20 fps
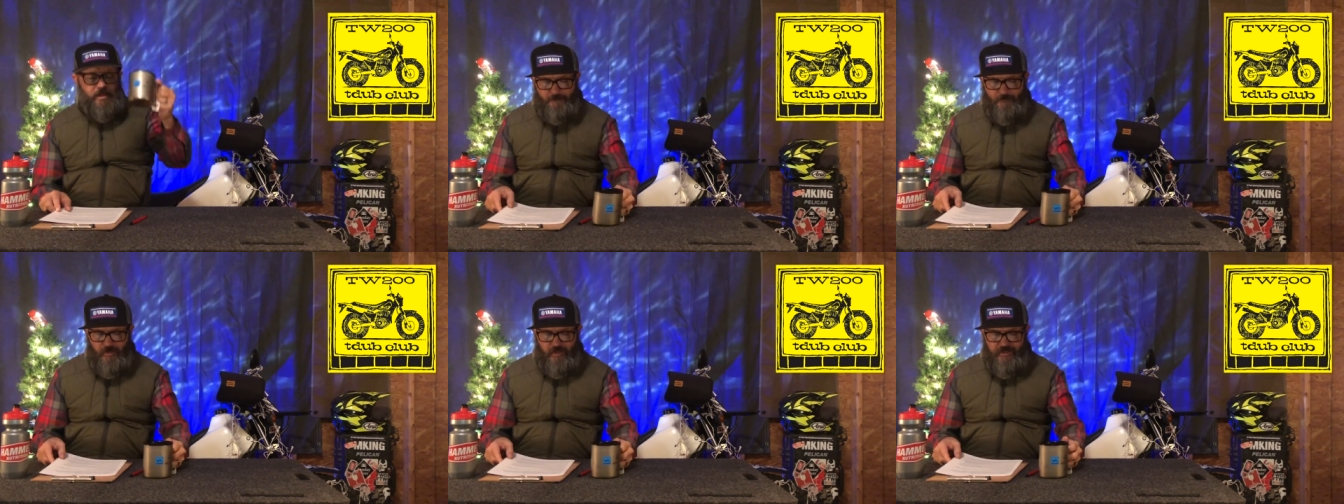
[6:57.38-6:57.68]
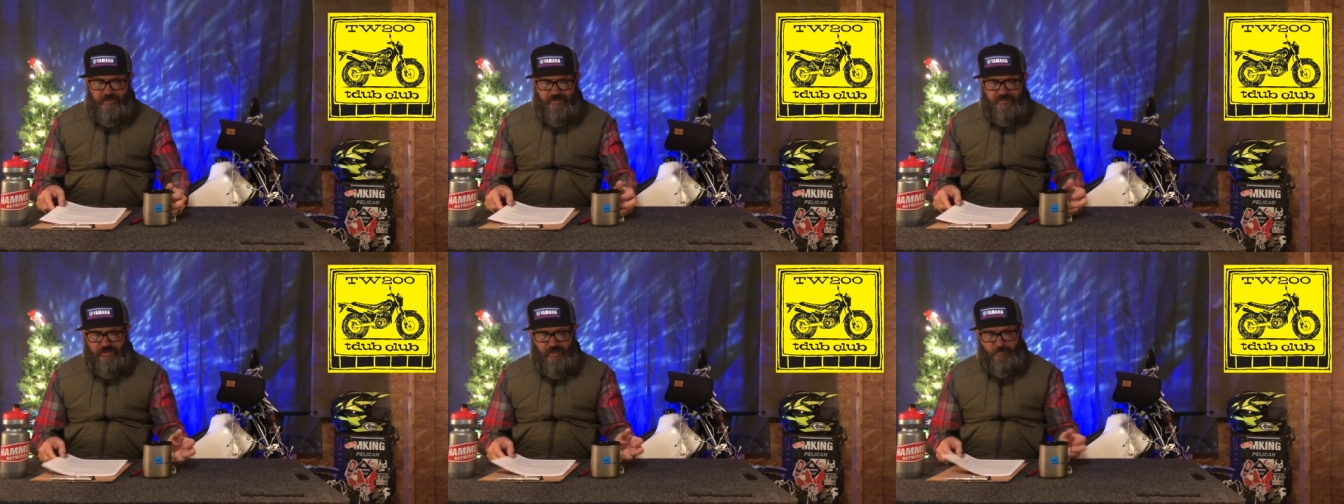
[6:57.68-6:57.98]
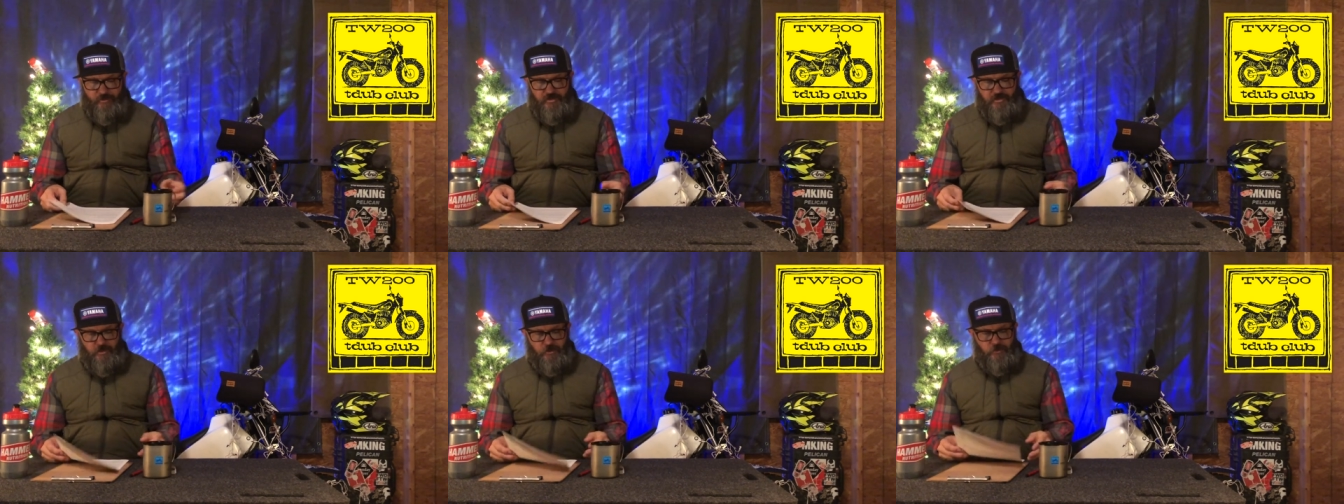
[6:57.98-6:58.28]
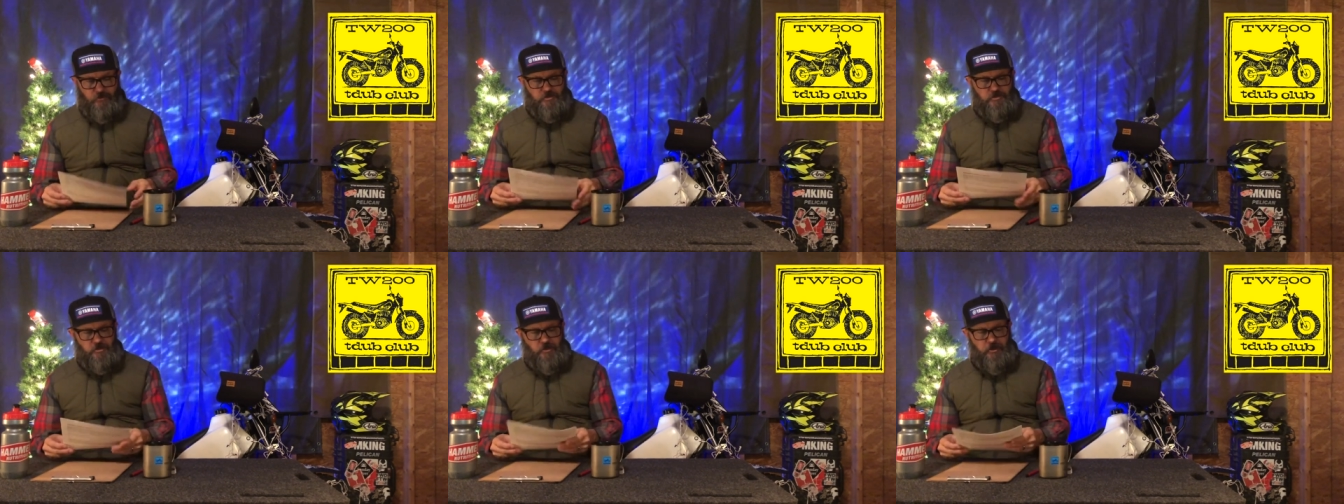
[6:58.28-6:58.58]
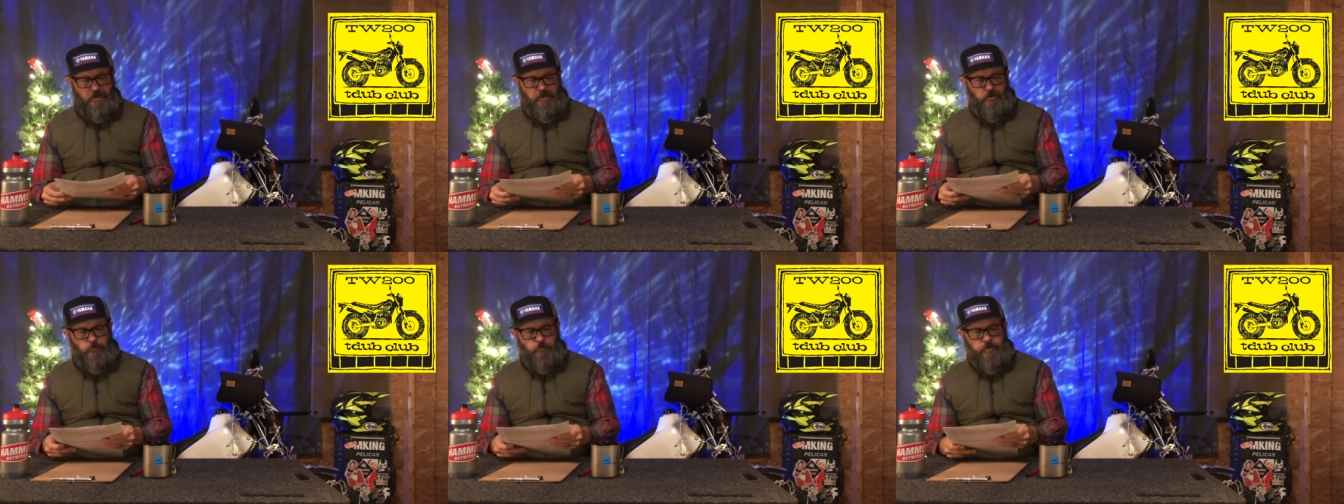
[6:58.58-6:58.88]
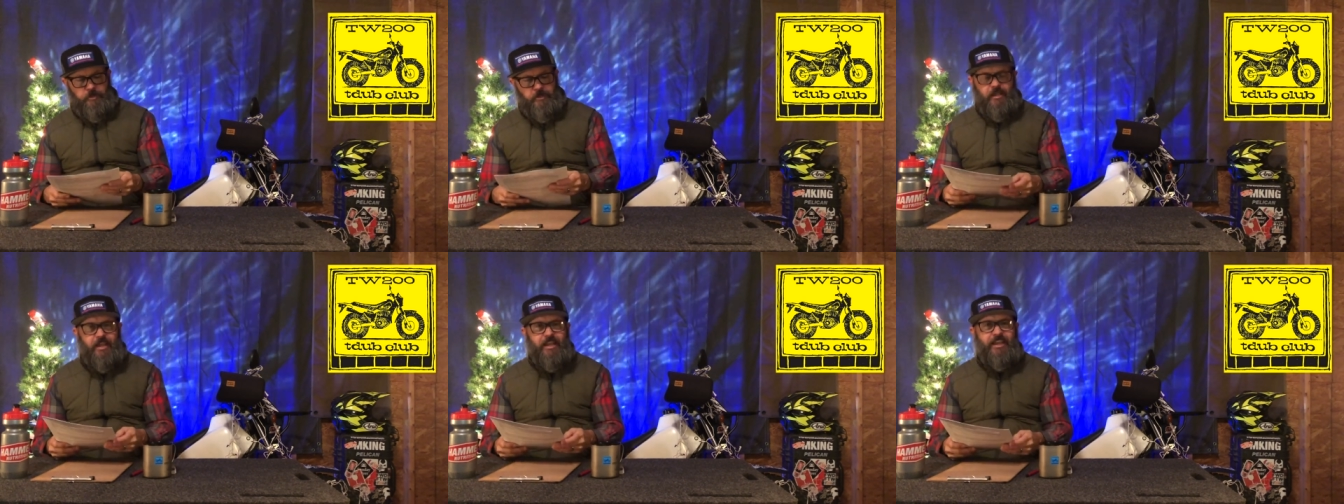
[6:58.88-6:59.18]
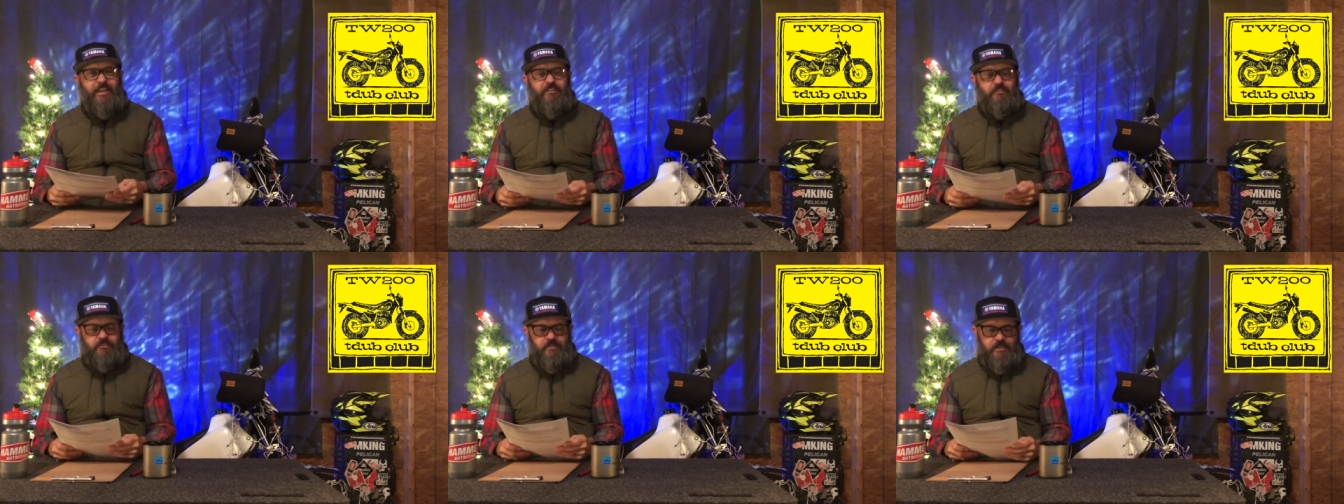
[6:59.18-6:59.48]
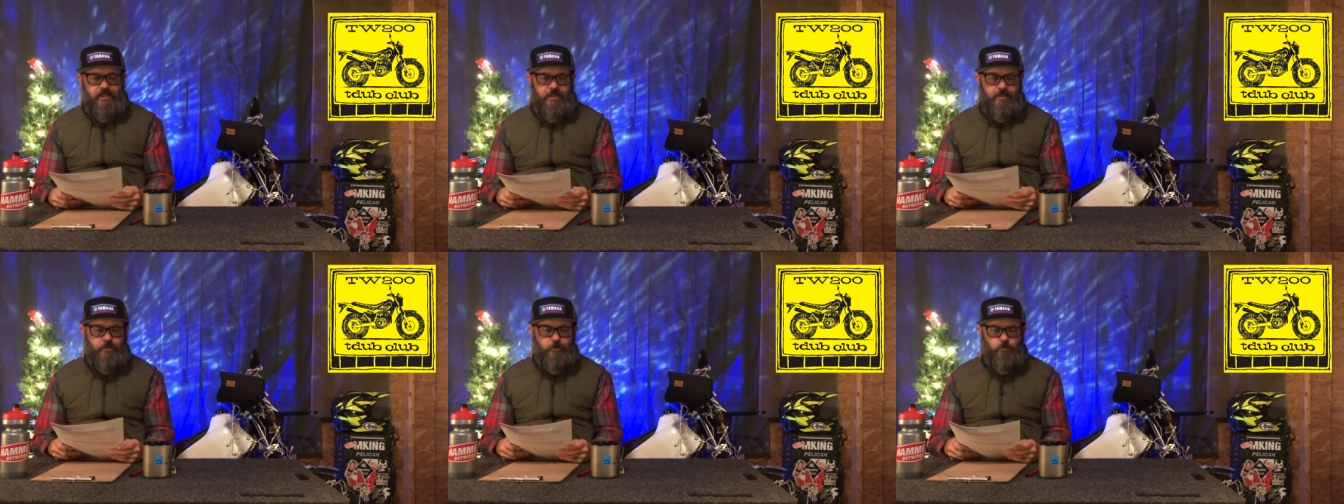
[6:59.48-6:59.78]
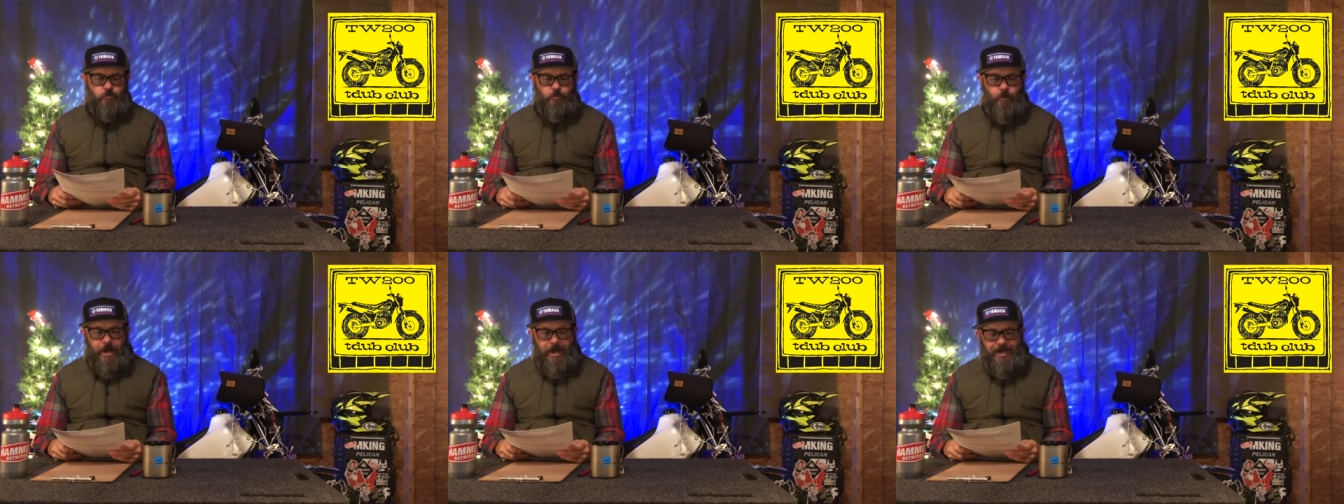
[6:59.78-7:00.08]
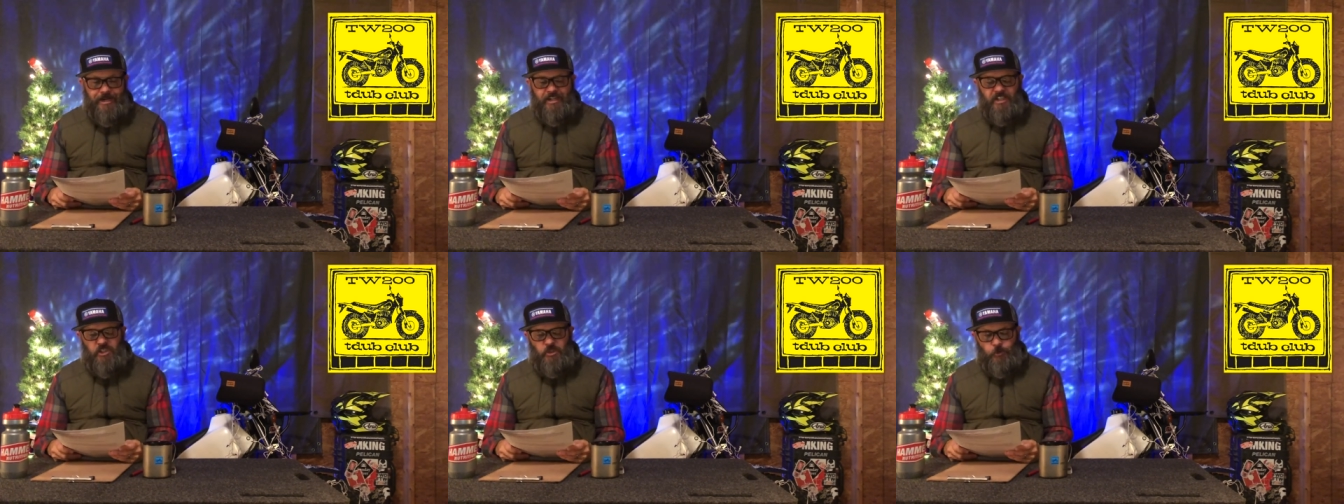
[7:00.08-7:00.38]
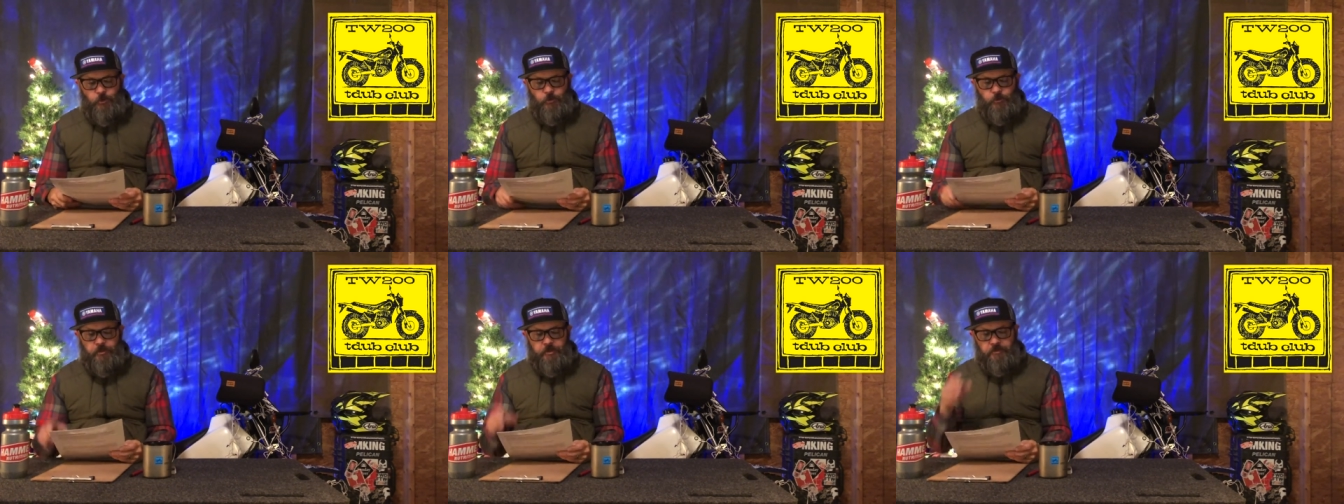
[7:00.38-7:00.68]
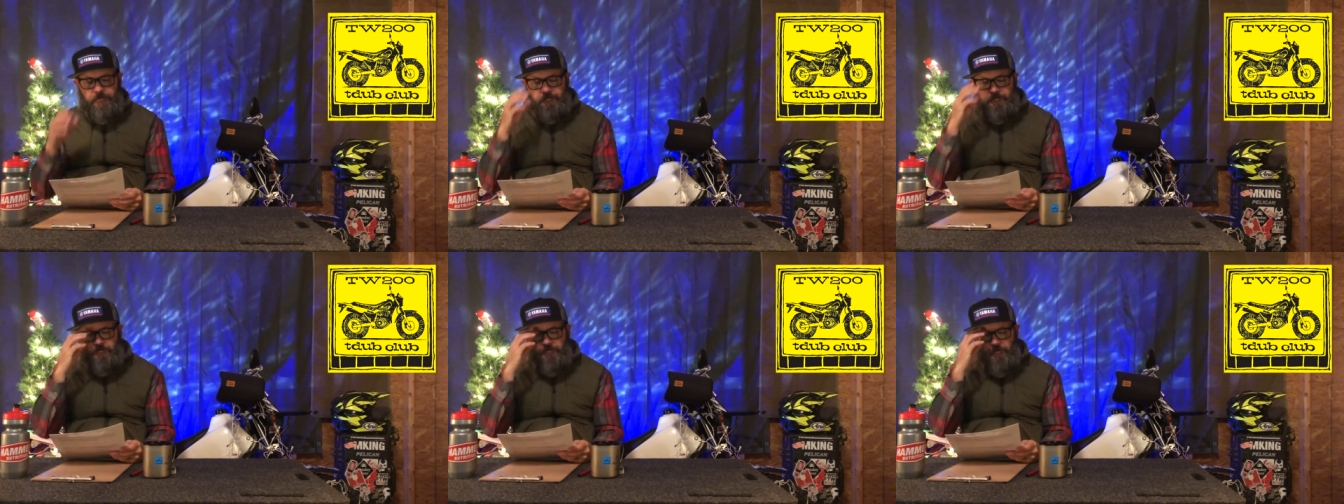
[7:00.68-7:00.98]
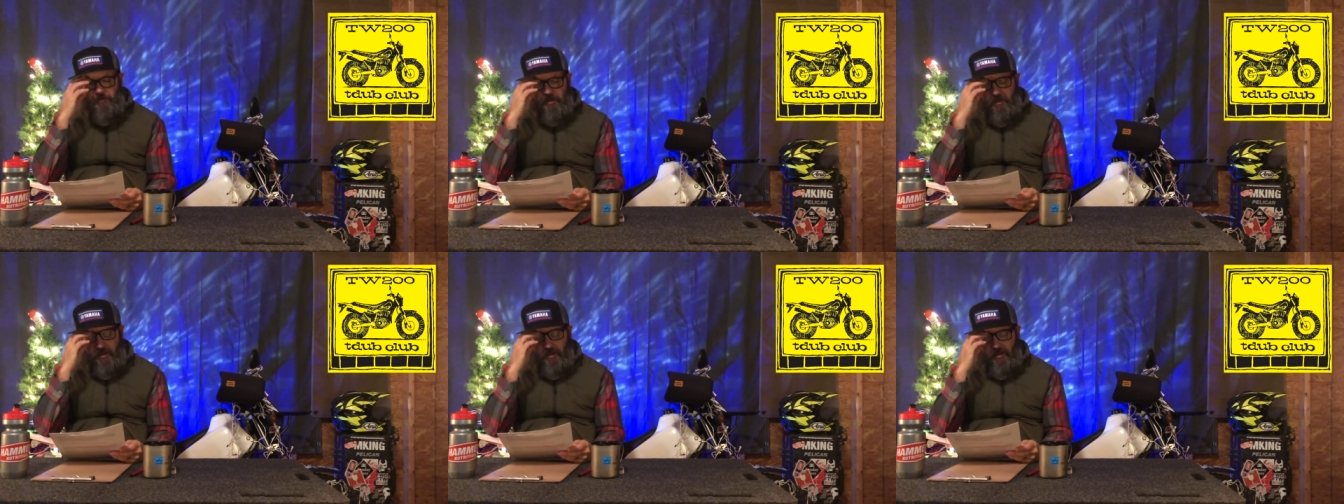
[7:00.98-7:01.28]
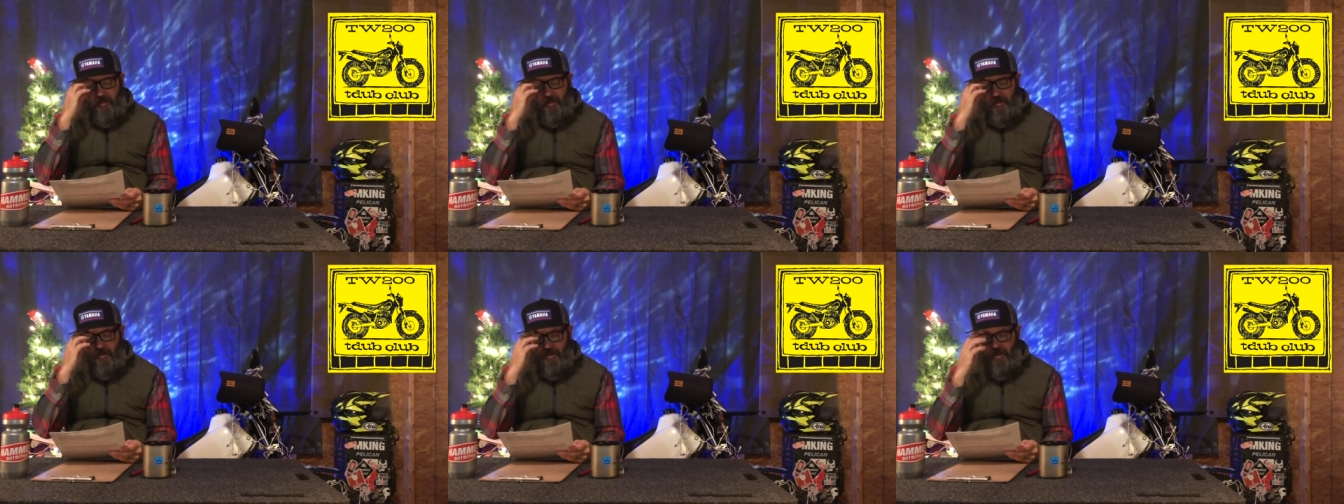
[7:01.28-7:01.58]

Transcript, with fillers: in this episode, starting with Aviator Wild. In